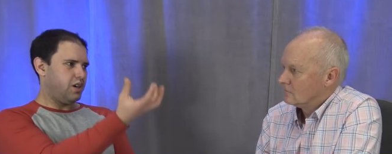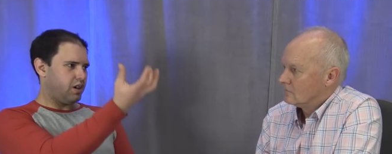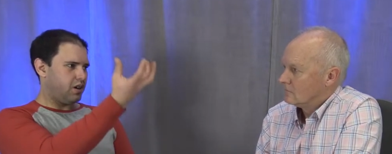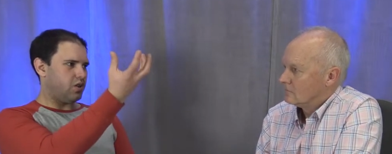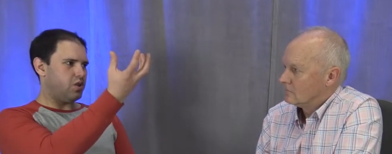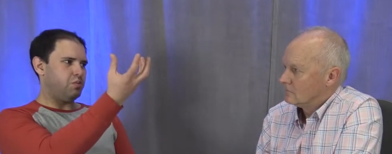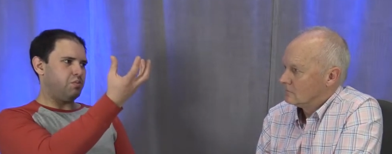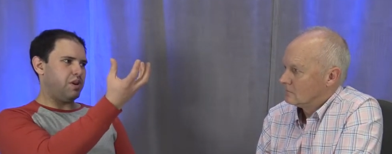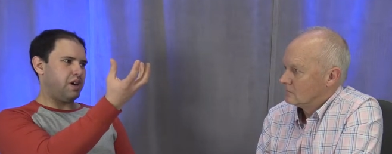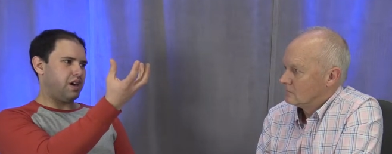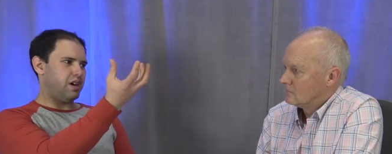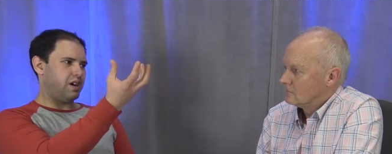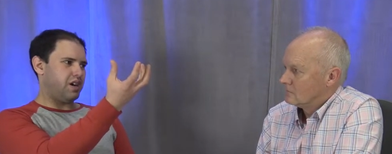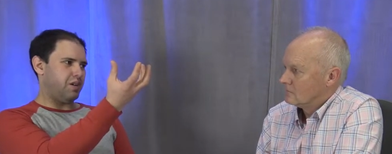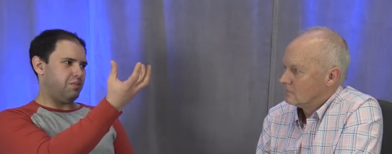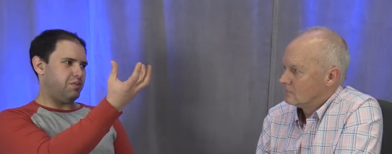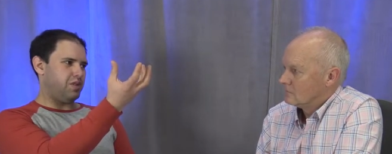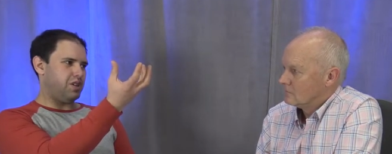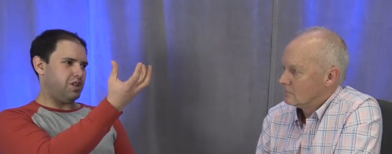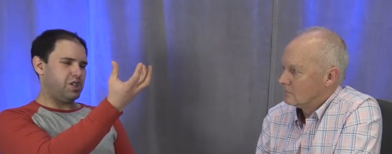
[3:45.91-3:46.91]
Speaker 1: goes back
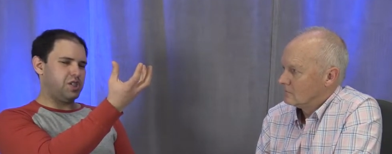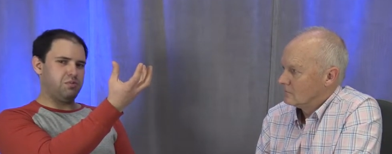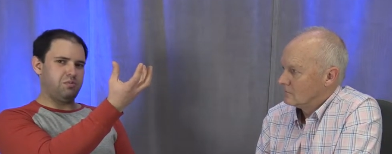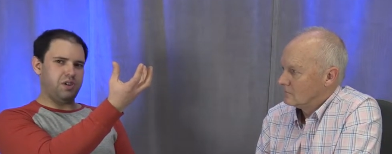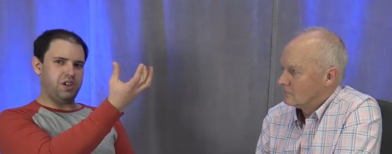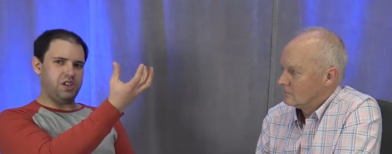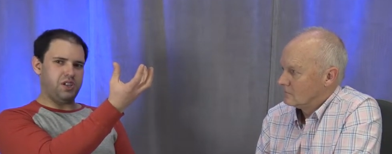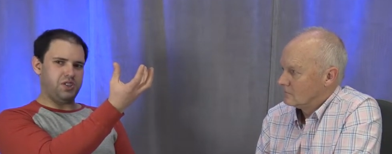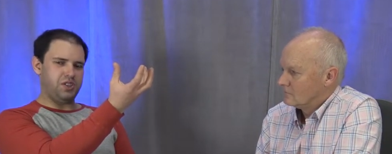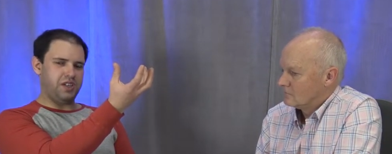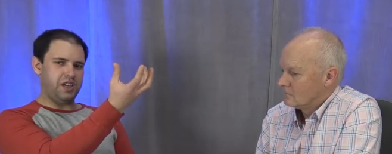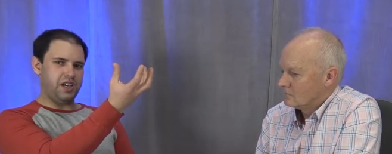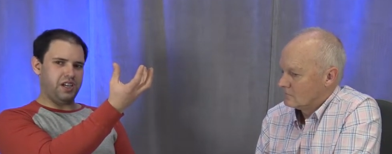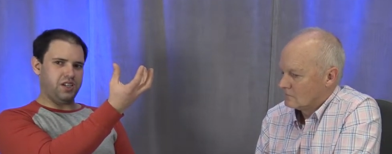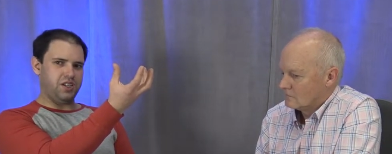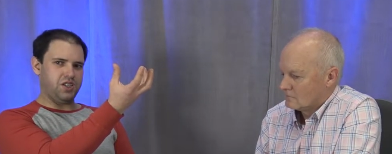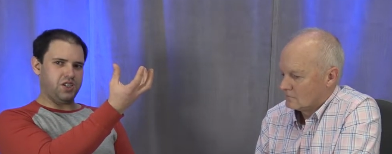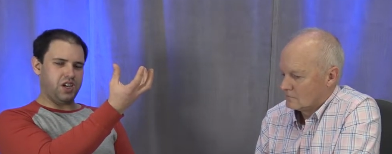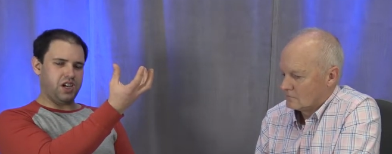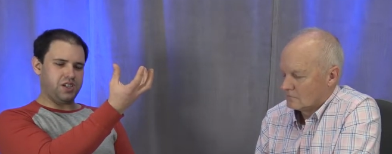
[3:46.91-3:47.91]
up and expels that
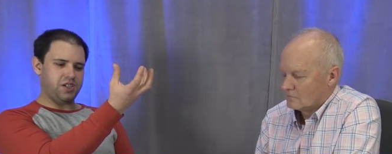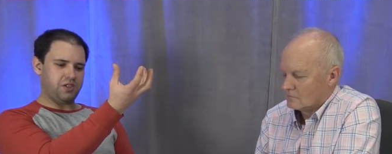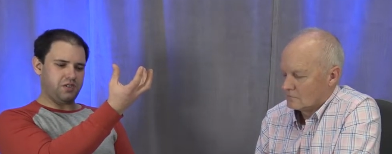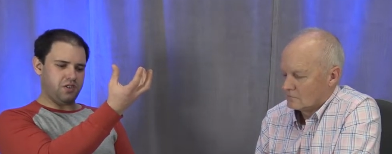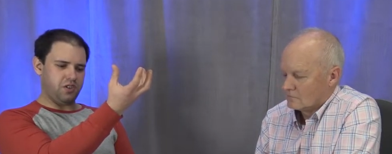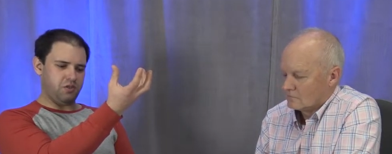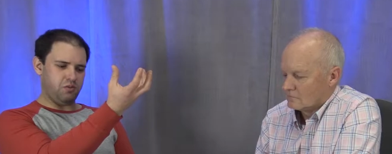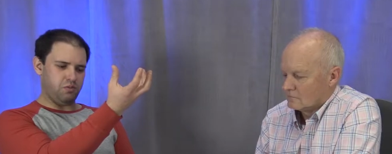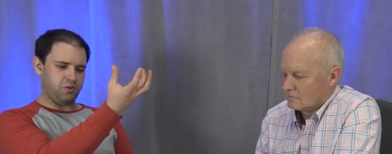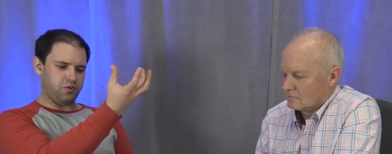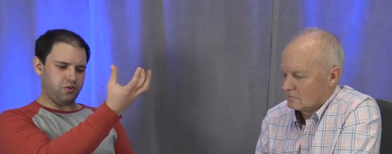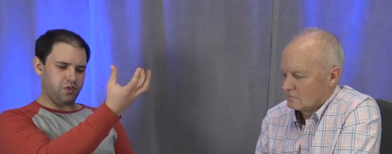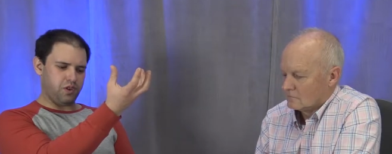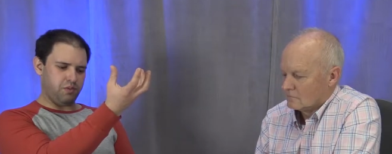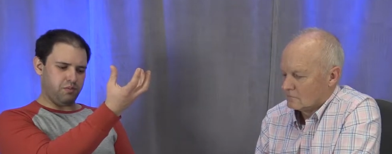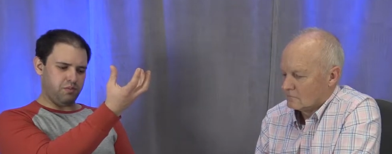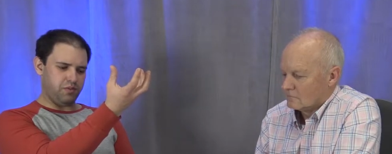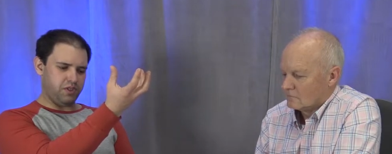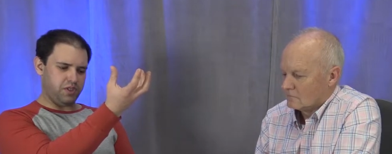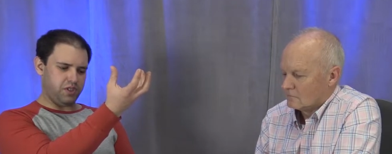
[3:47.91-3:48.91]
exhaust fumes
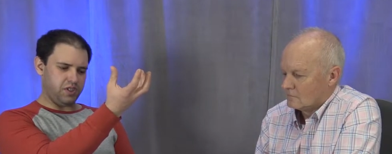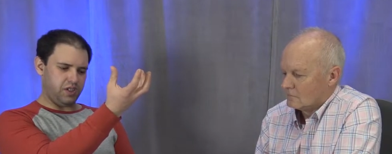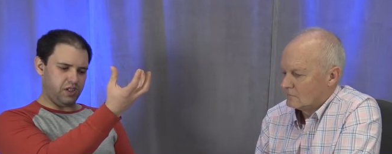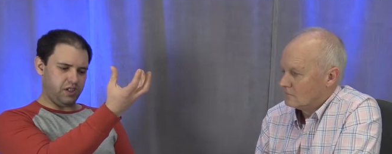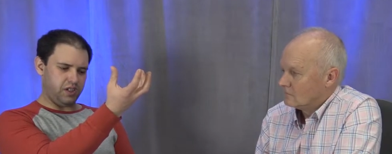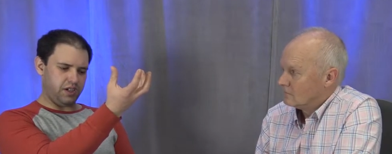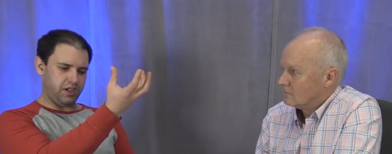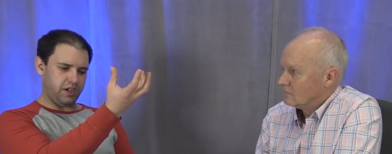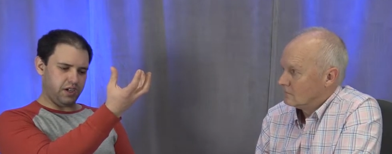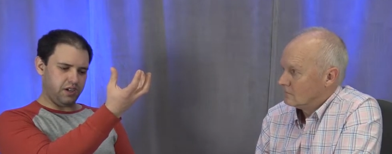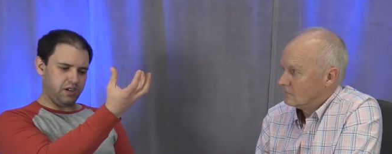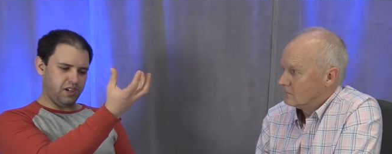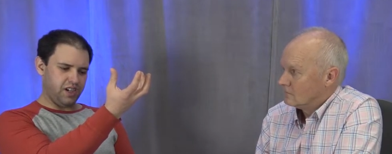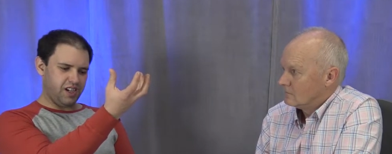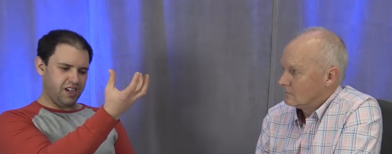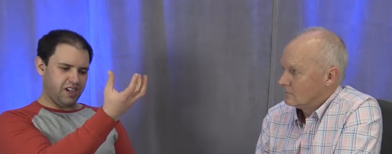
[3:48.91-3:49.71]
from the cylinder.